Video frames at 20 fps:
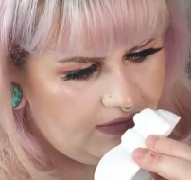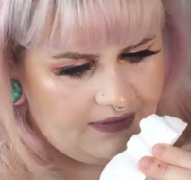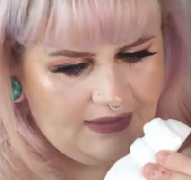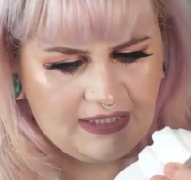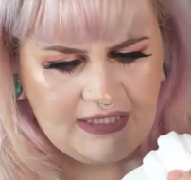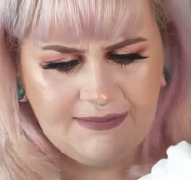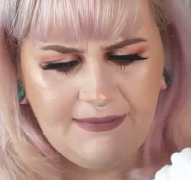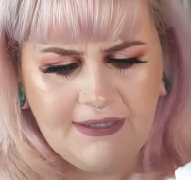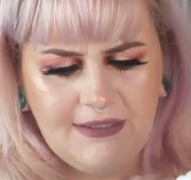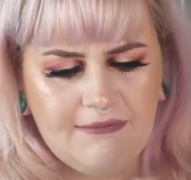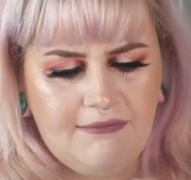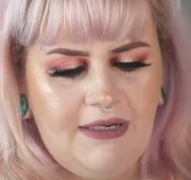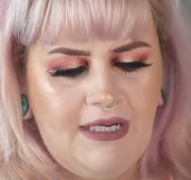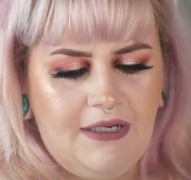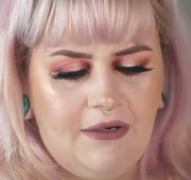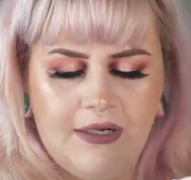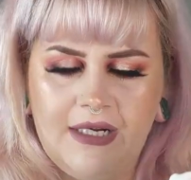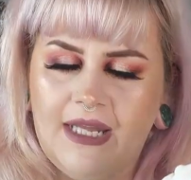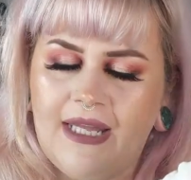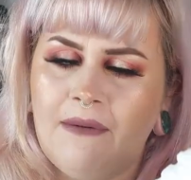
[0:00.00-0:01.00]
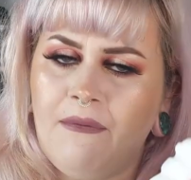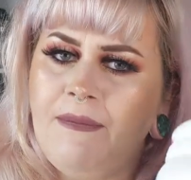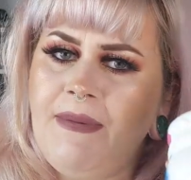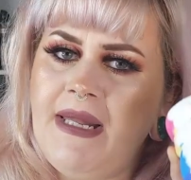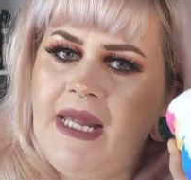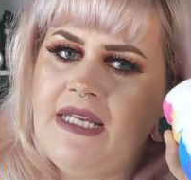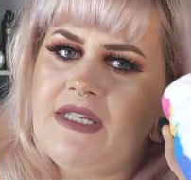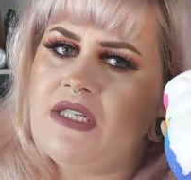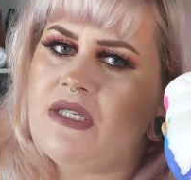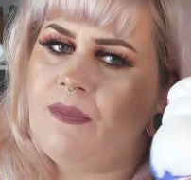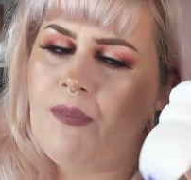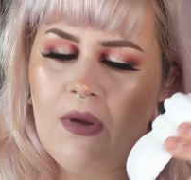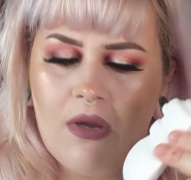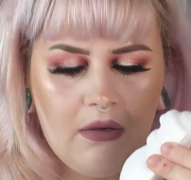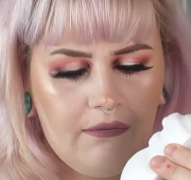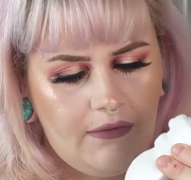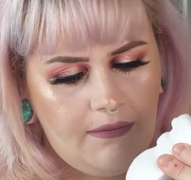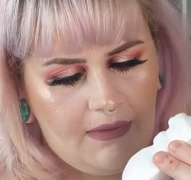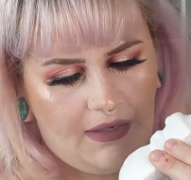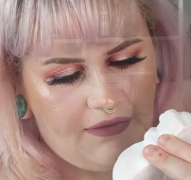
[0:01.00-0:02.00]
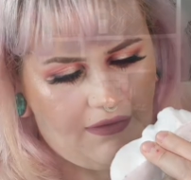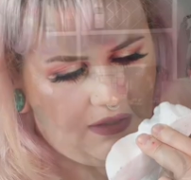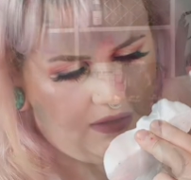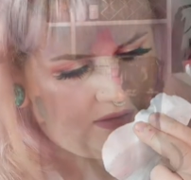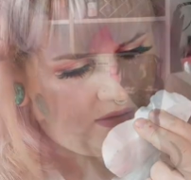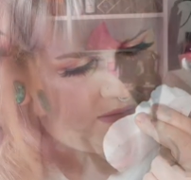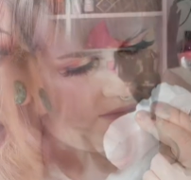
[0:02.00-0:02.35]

that smells really good. That would be nice as a perfume, I think.